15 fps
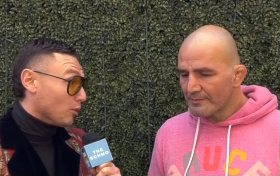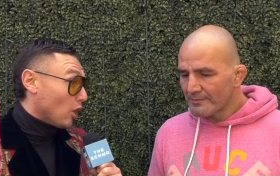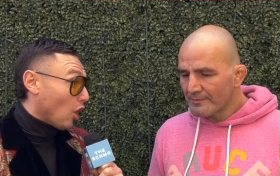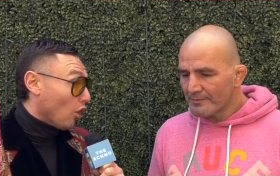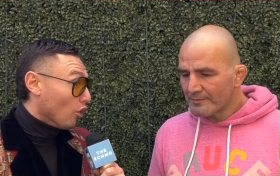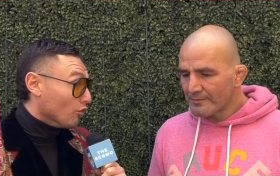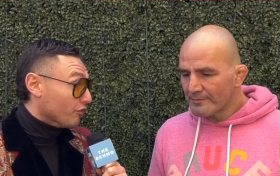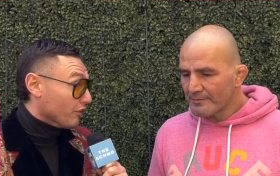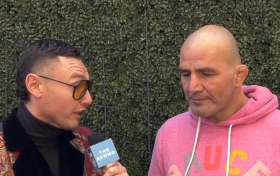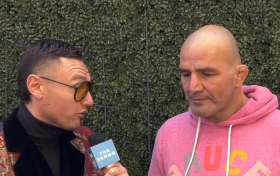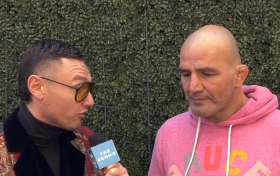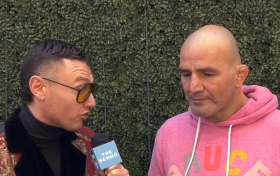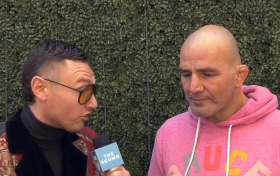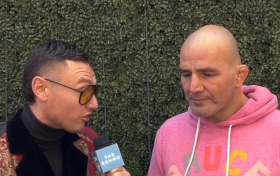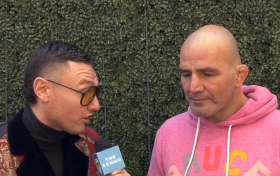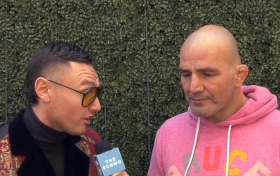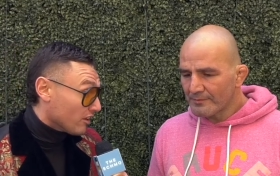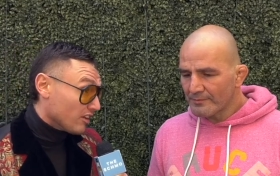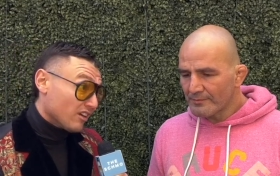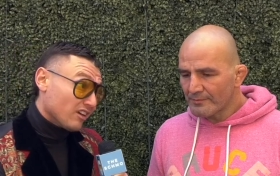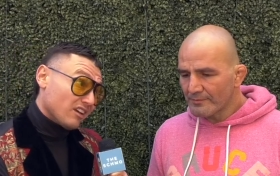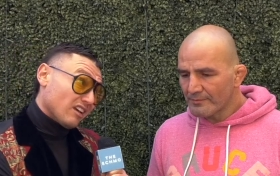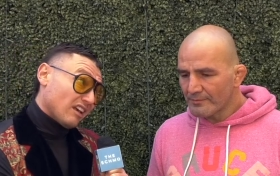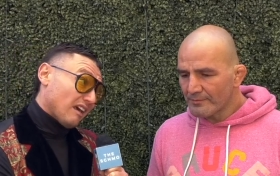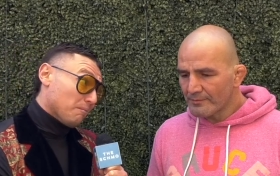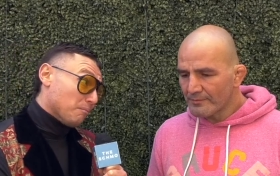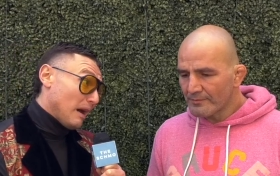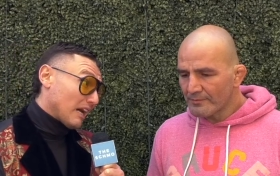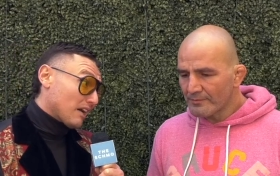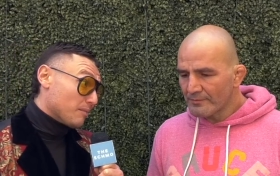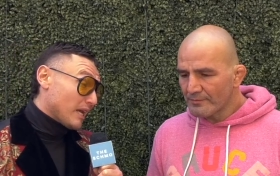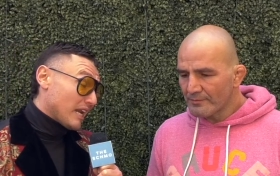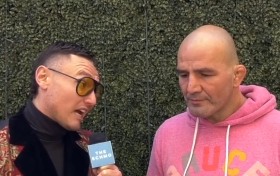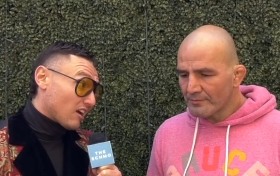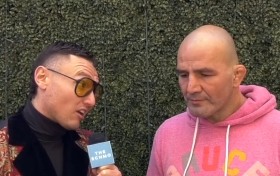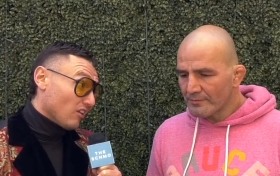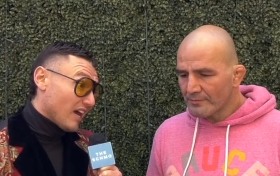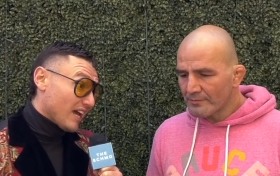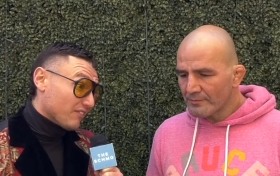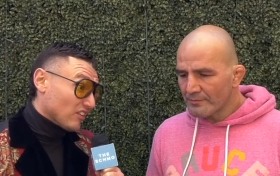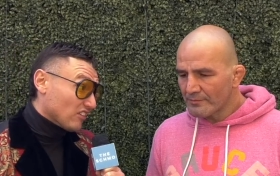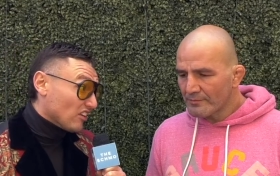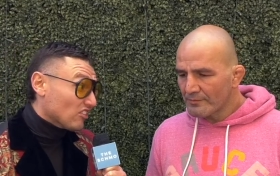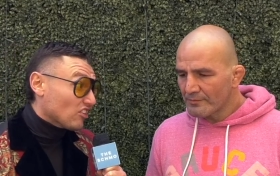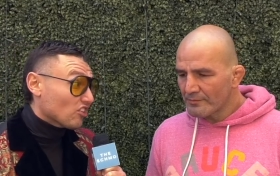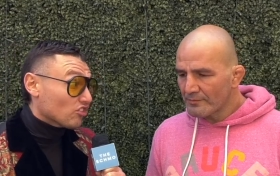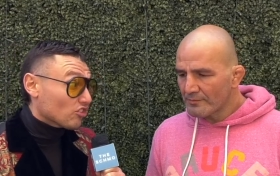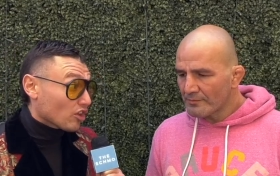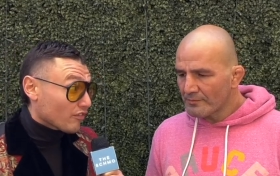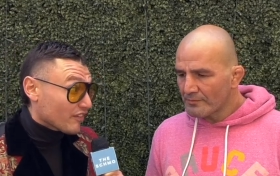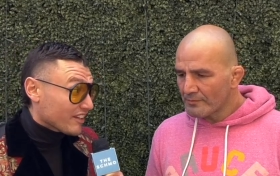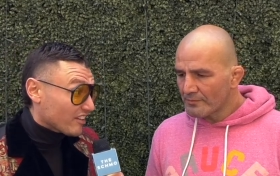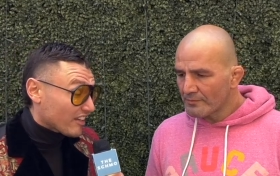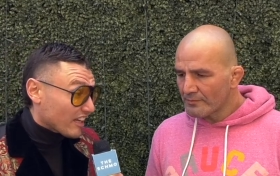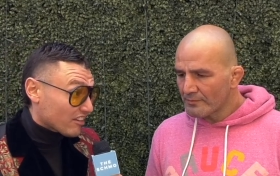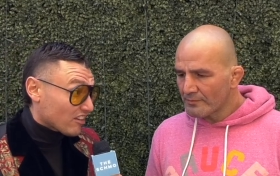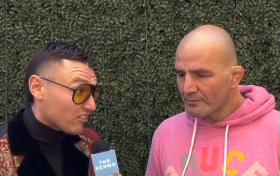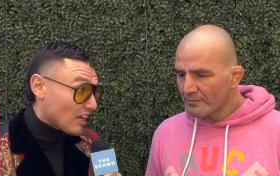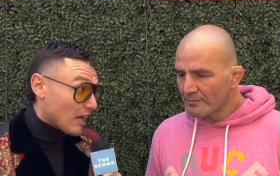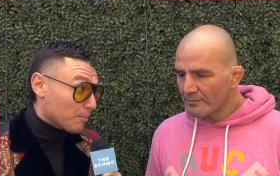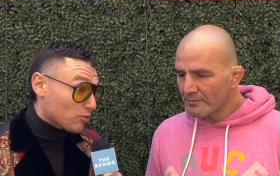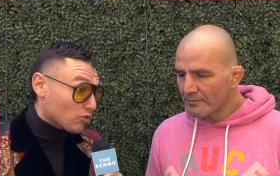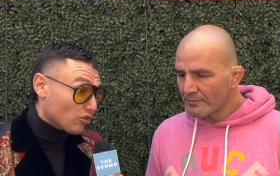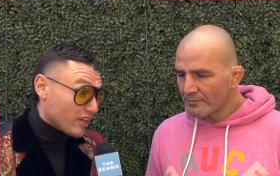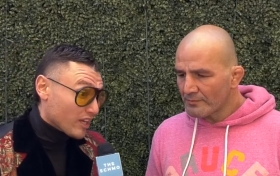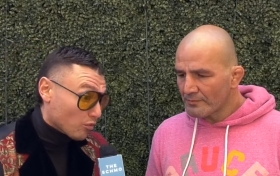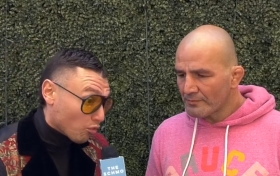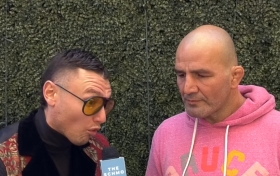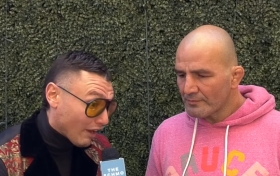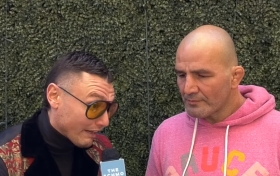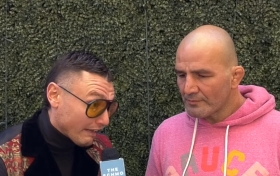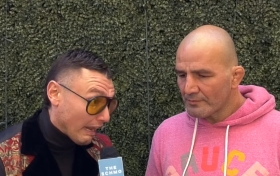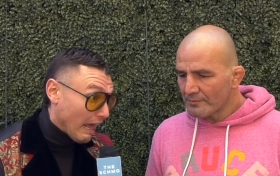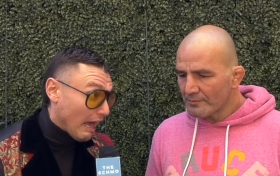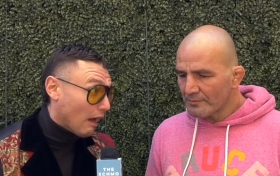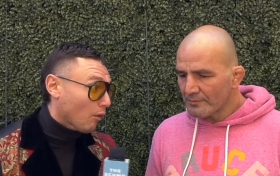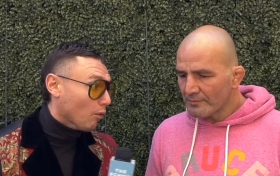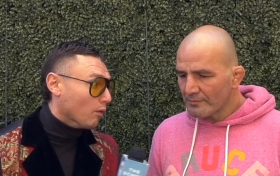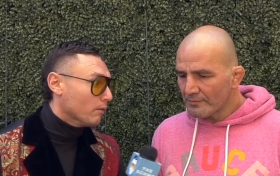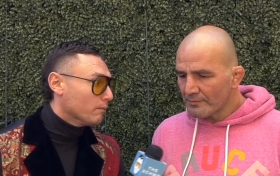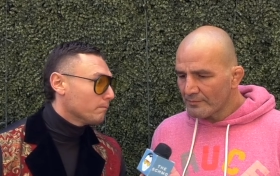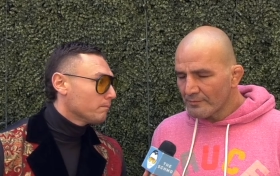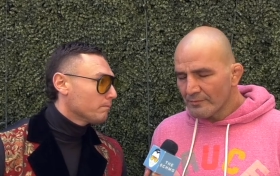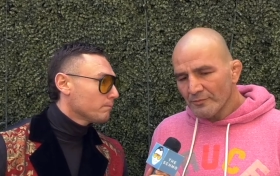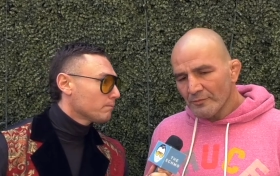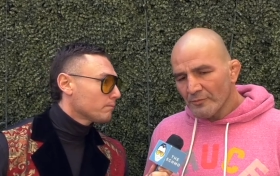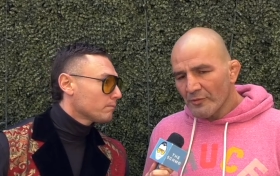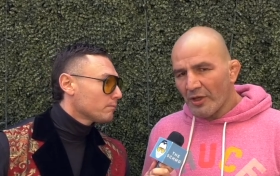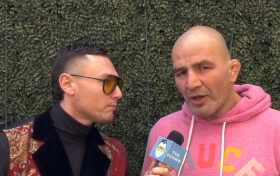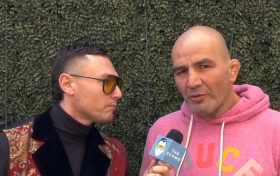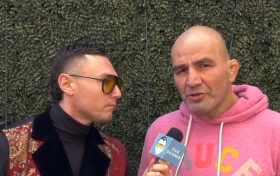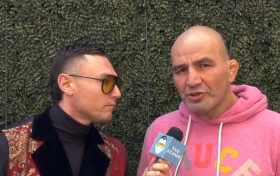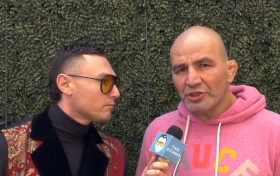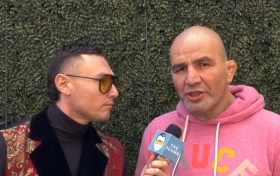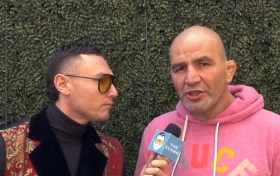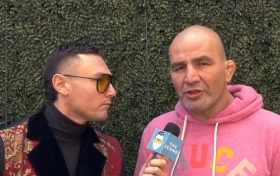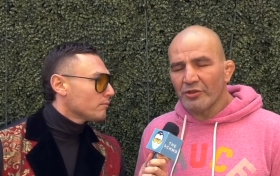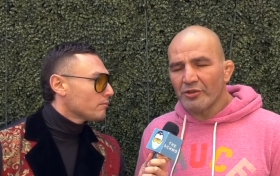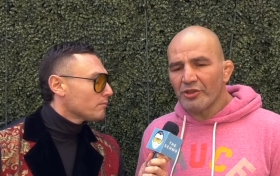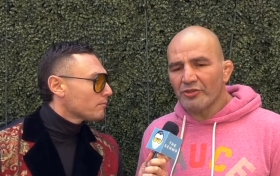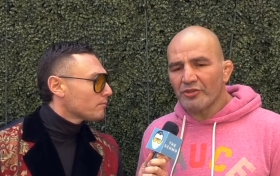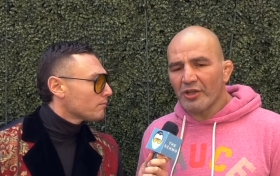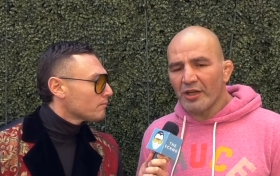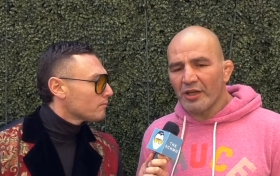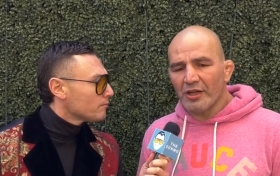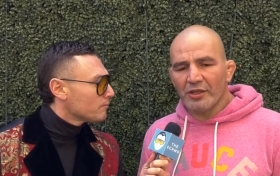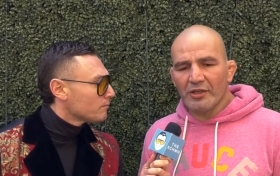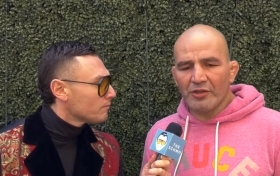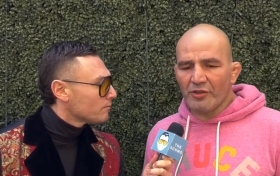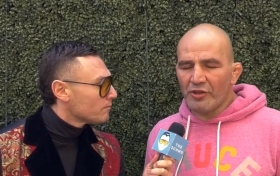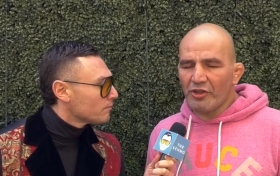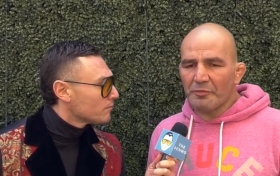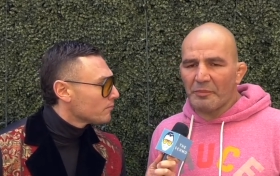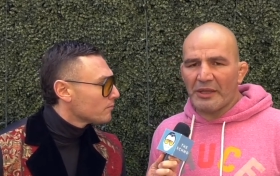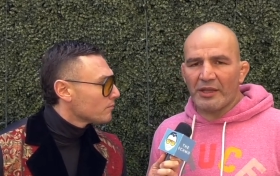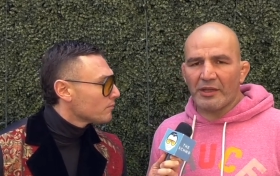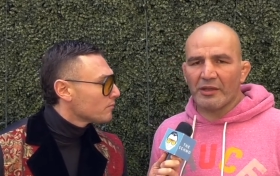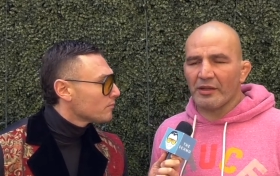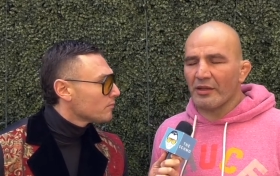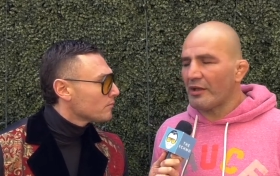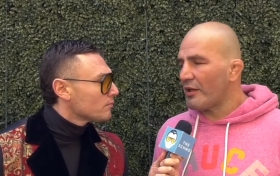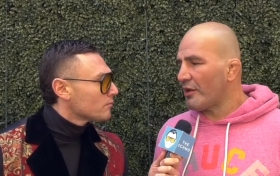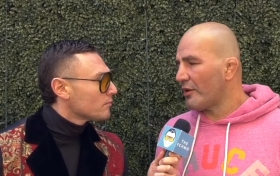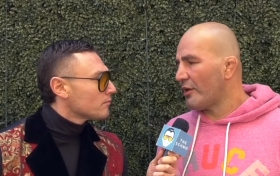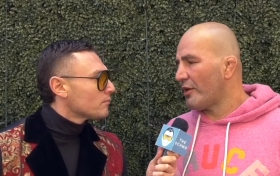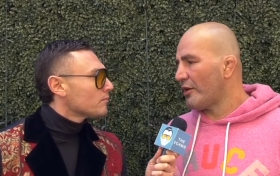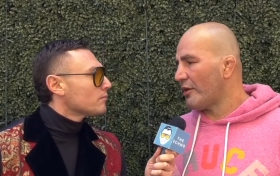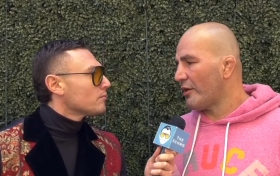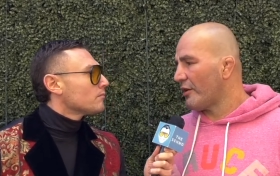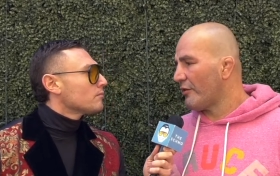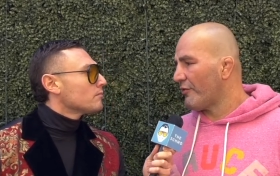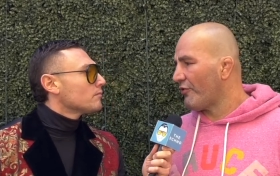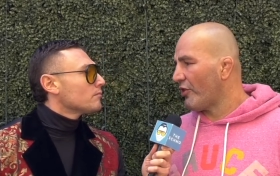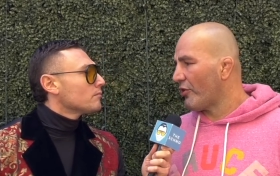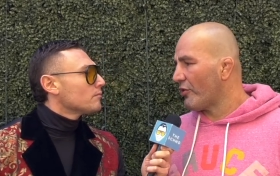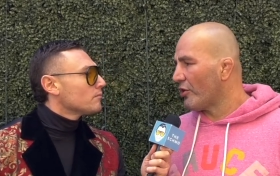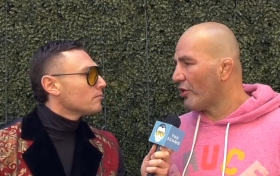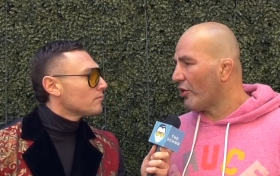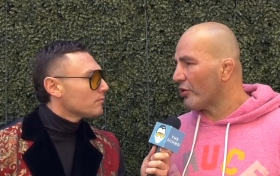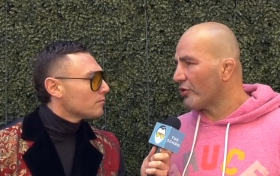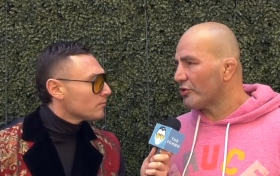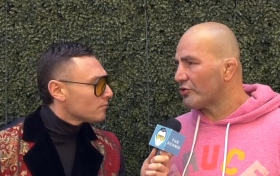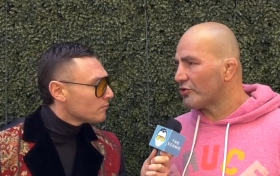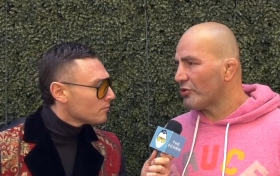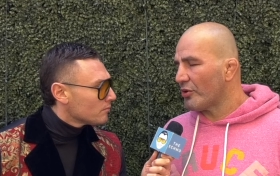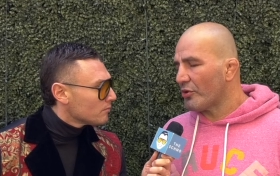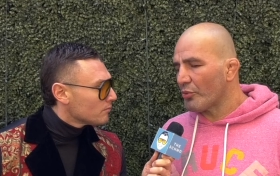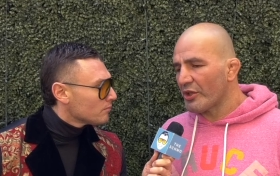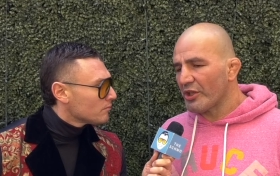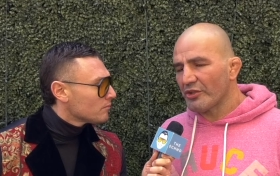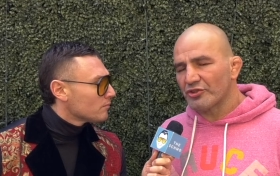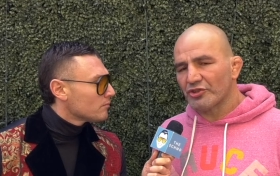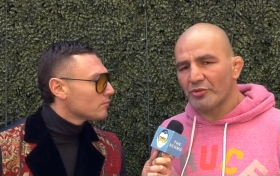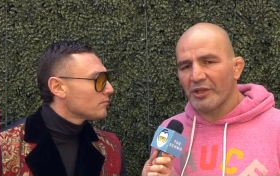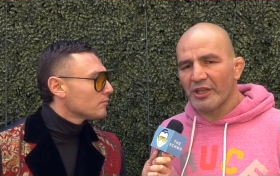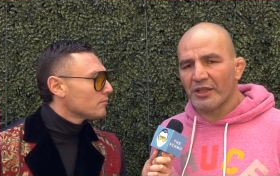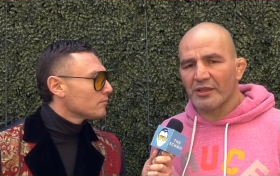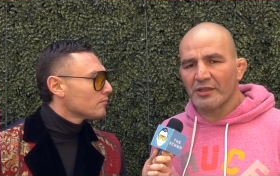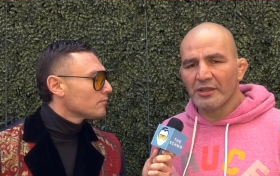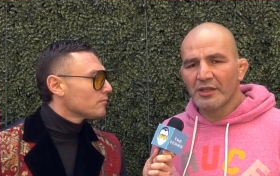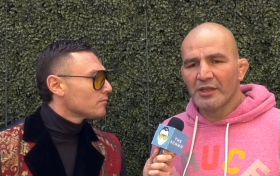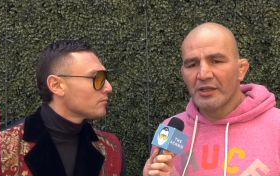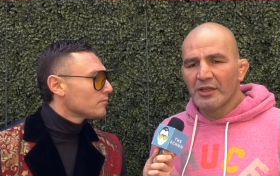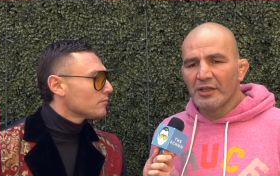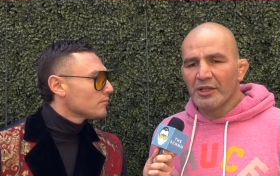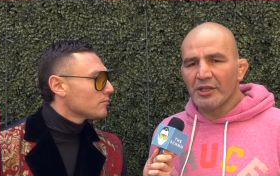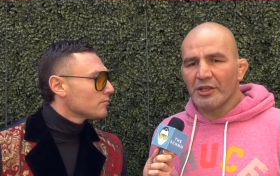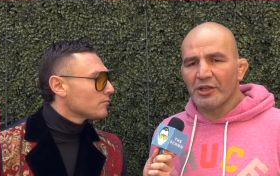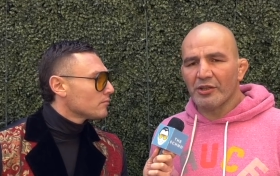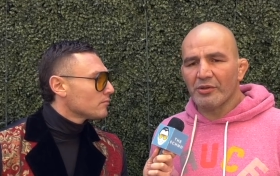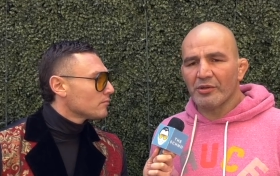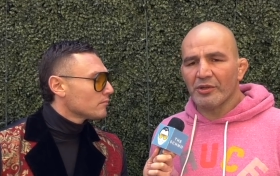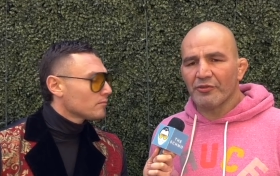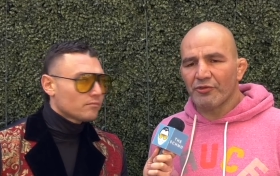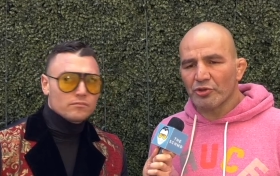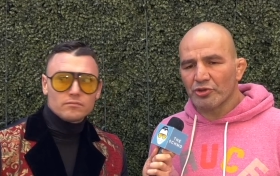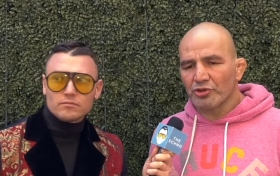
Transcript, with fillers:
Speaker 1: Blachowicz. Magomed Ankalaev, is he deserving to get this opportunity right now?
Speaker 2: Well, we'll see. You know, he's, uh, he, he's been in a, in a, in a very long uh, winning streak. You know, for